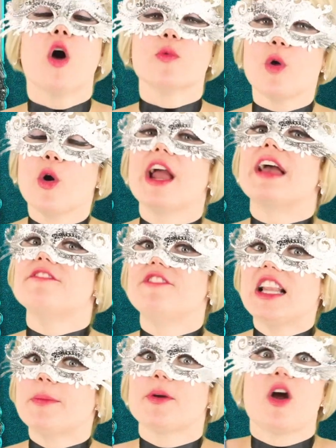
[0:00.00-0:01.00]
Aurora and
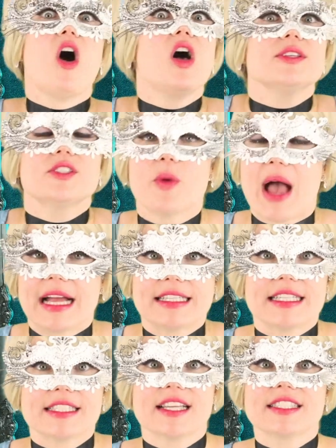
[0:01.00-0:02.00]
Phillip are also
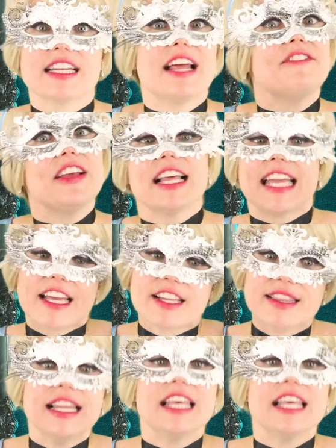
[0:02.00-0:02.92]
acting sus and I feel like it could